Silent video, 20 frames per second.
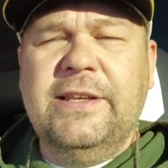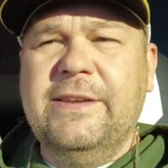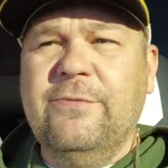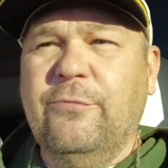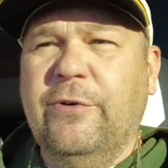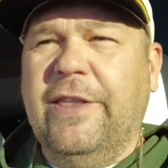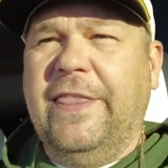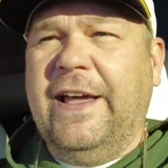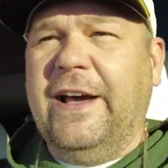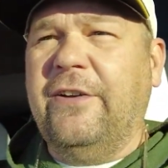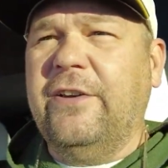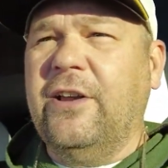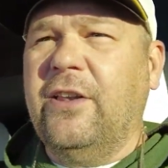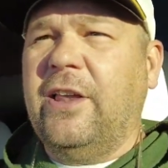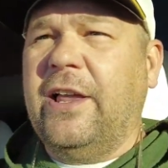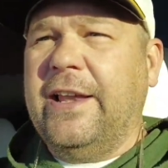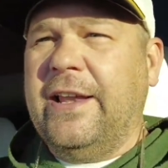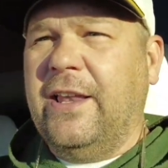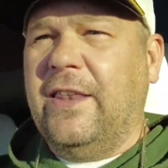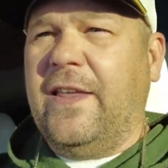without a
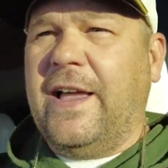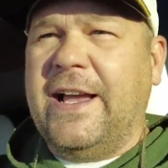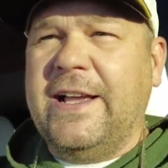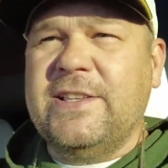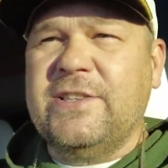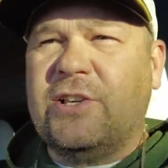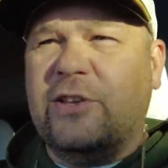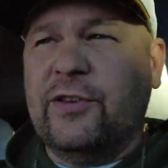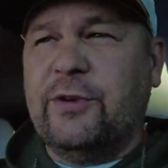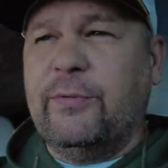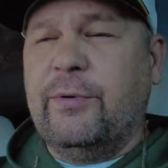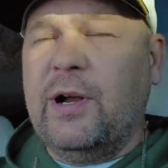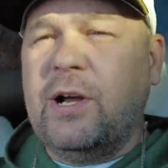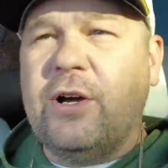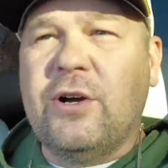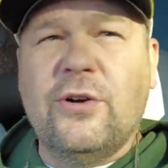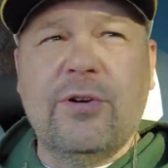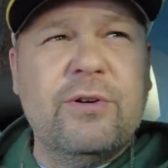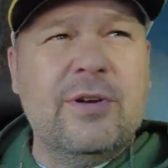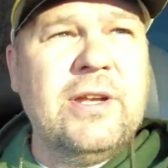lot of lines on the
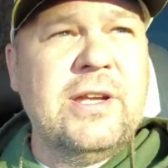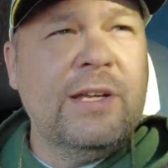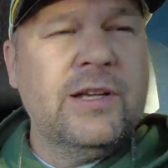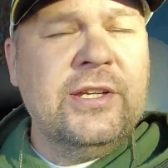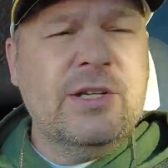road,